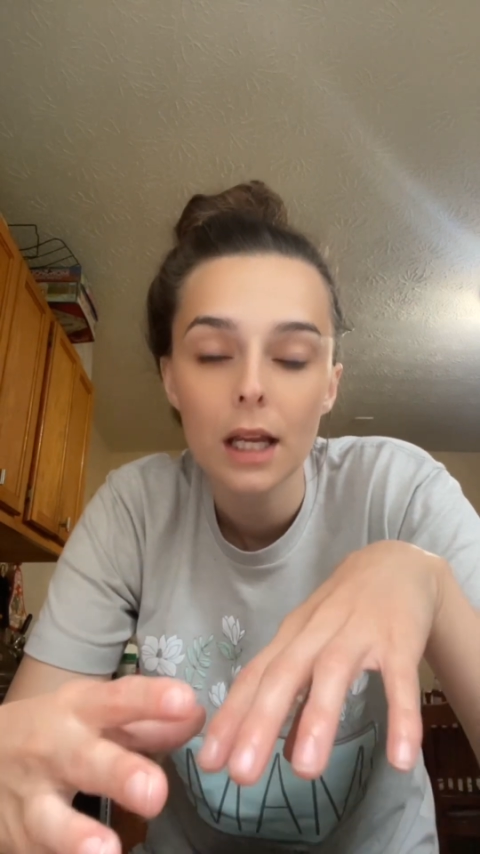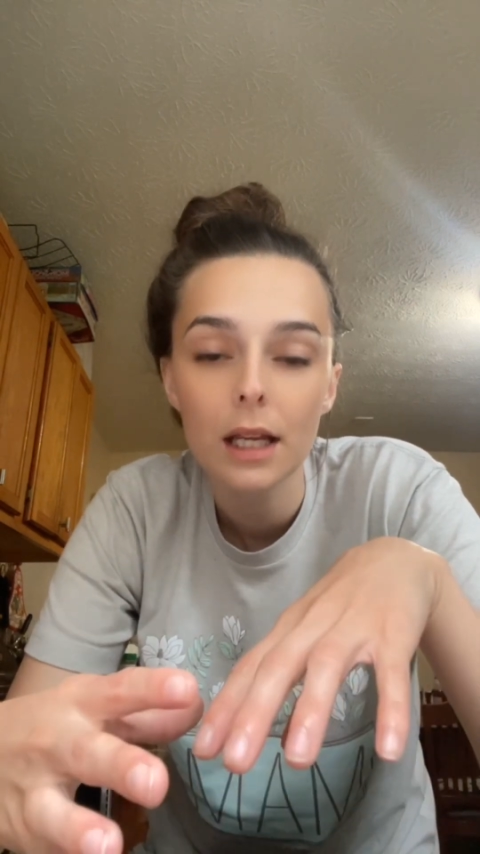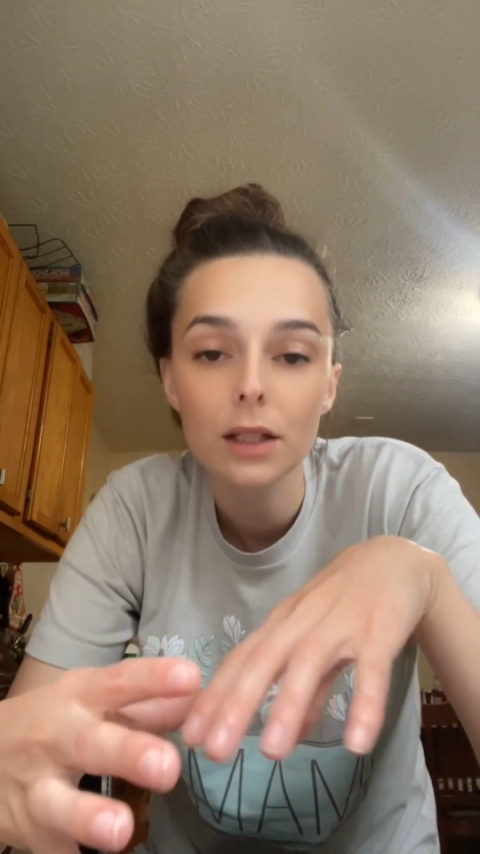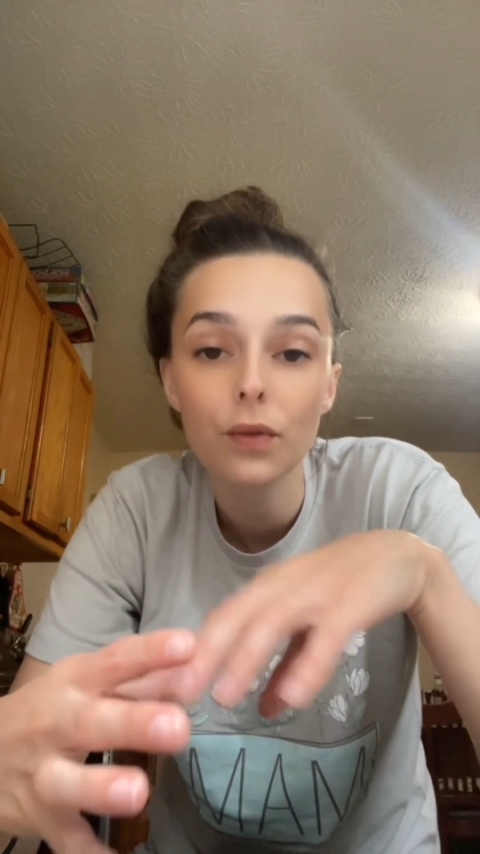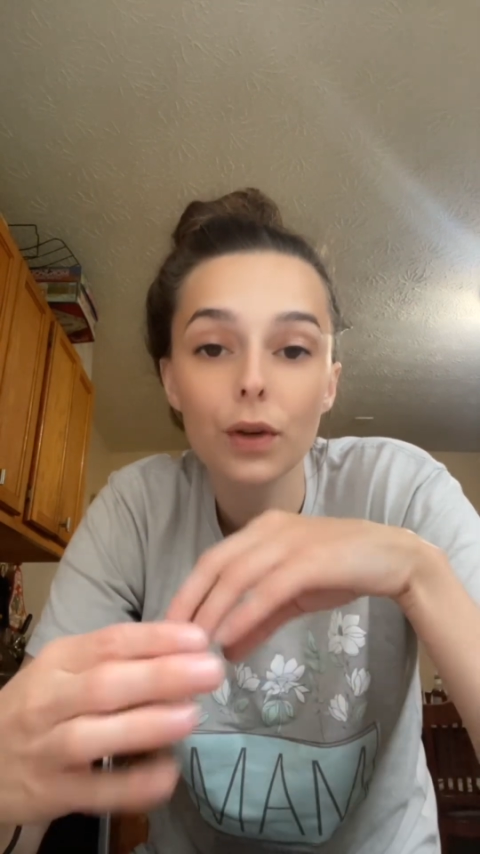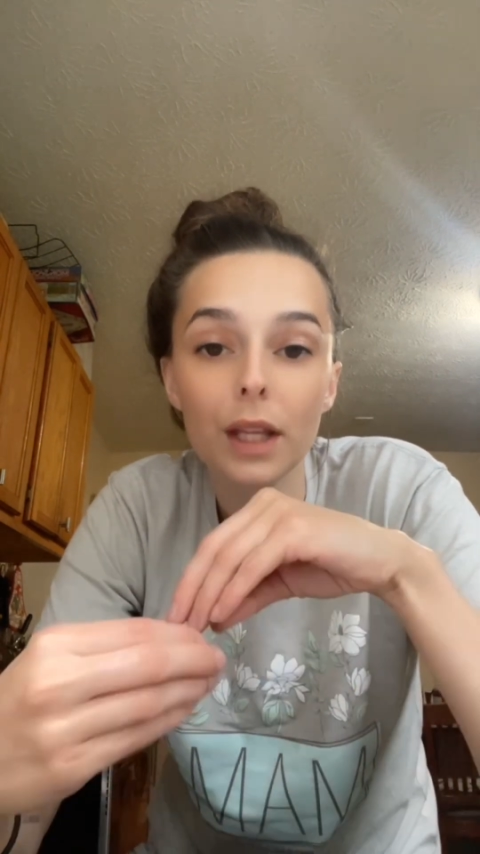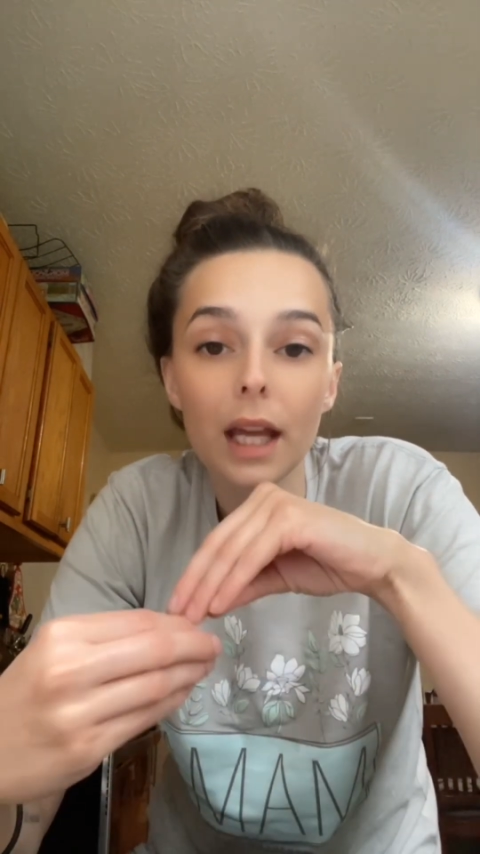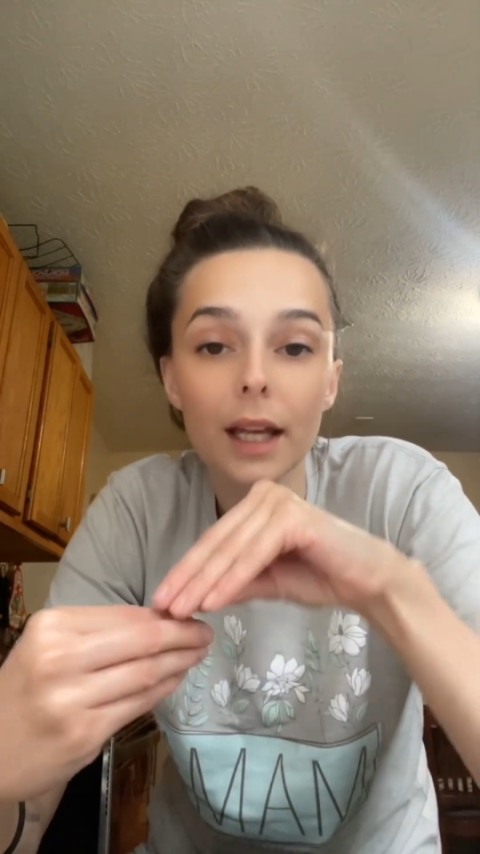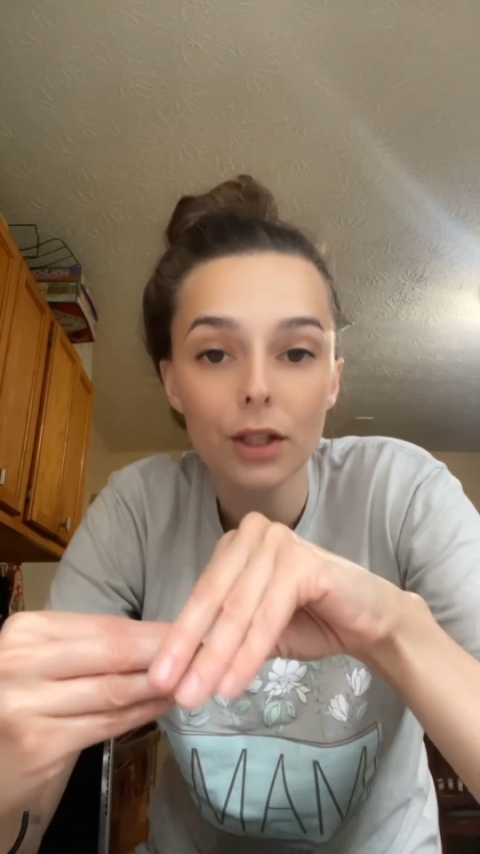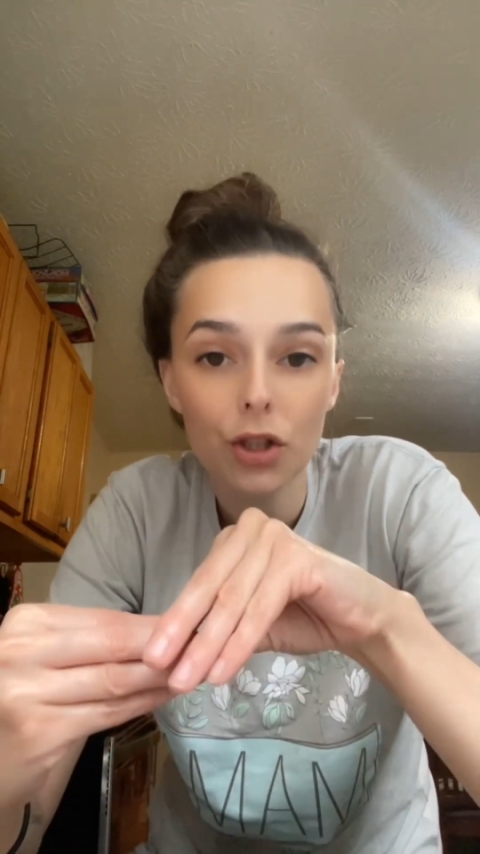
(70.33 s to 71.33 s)
is for the
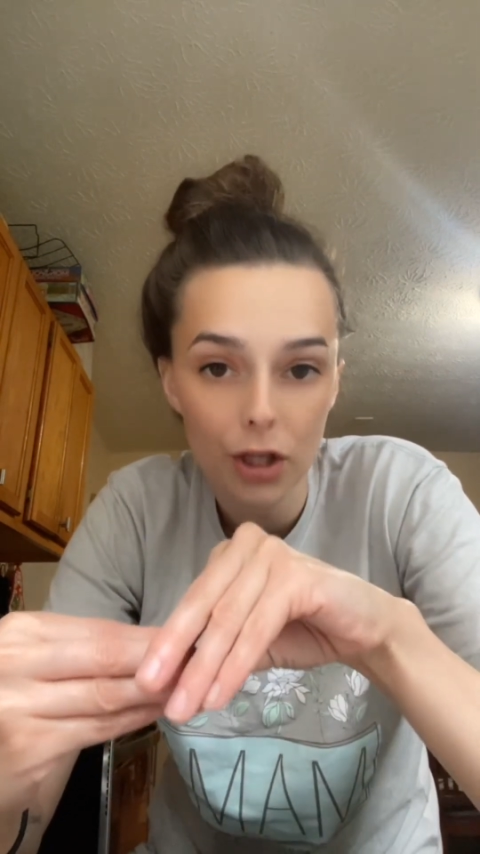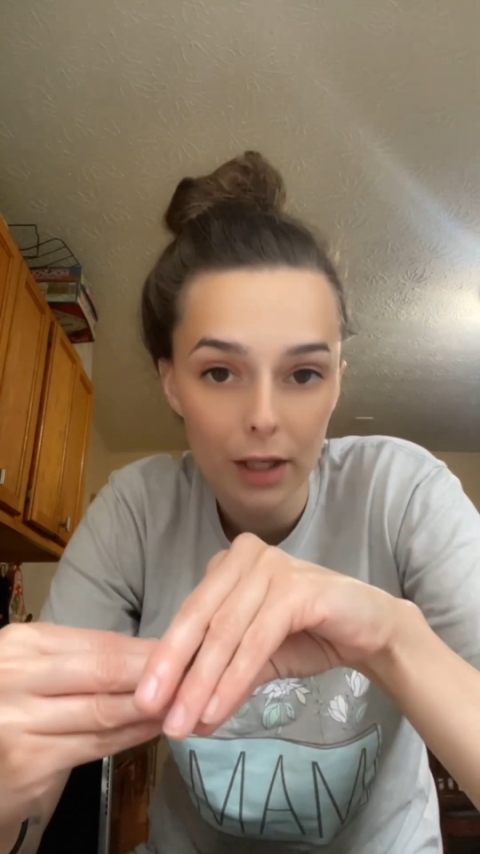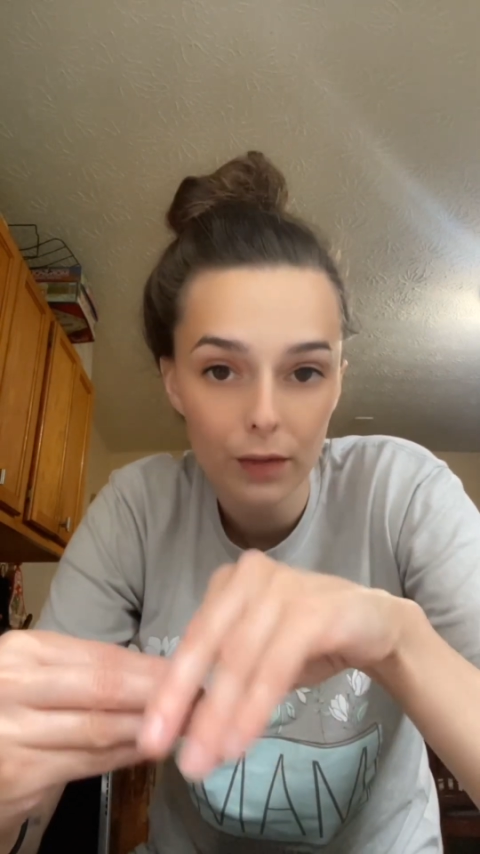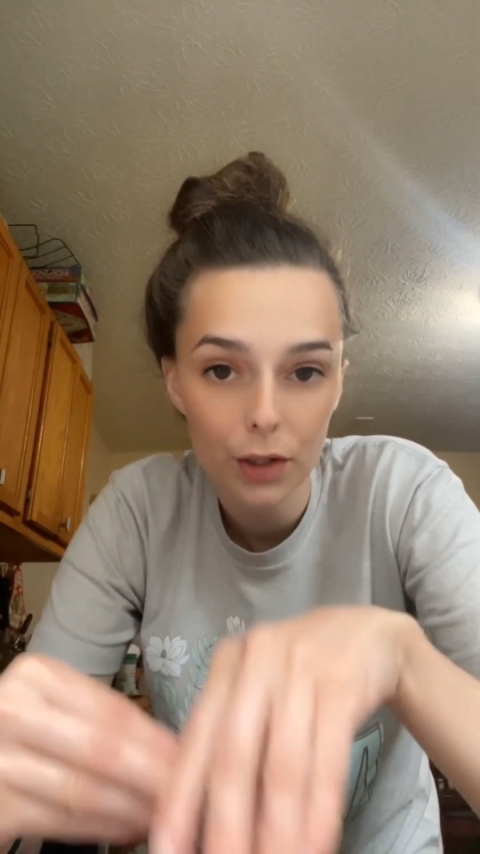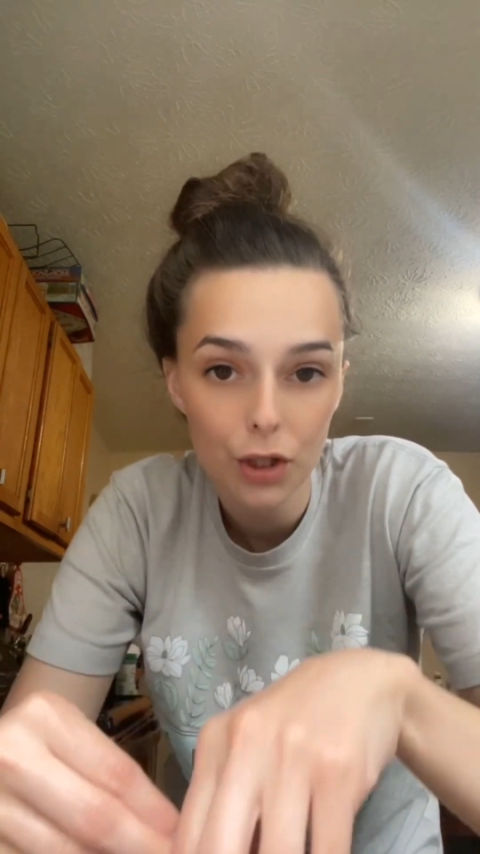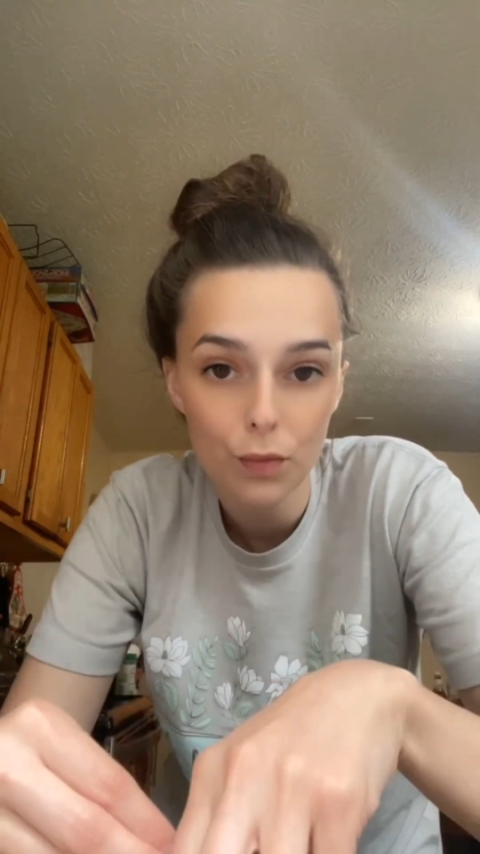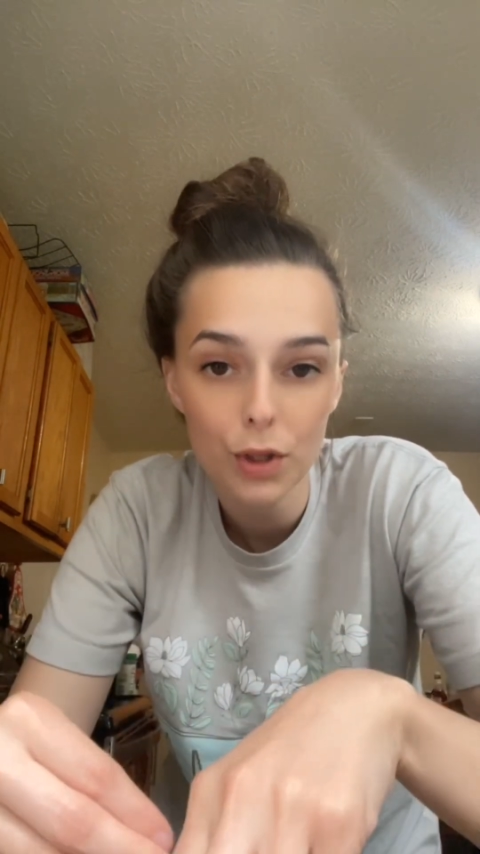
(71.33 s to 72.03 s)
extract version,